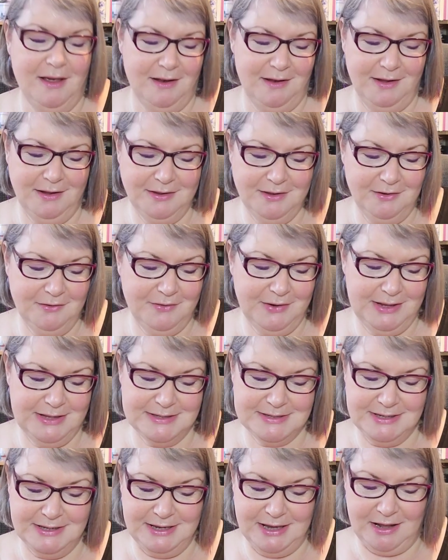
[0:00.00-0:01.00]
I like the
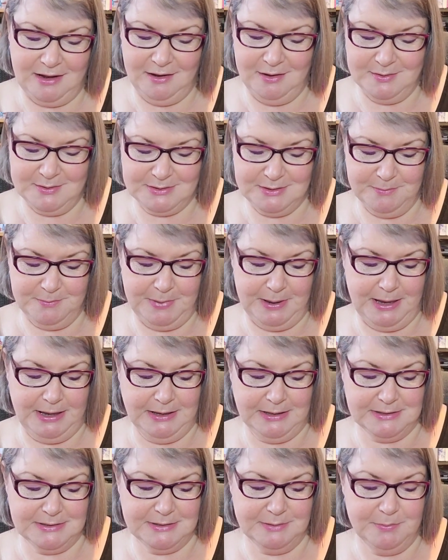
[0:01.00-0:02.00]
greens, the yellows, the
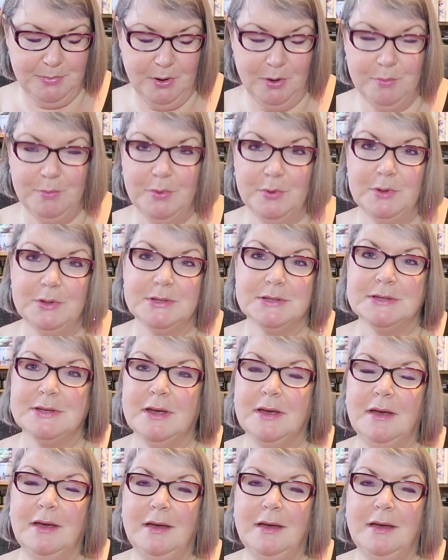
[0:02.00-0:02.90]
pinks, the purples.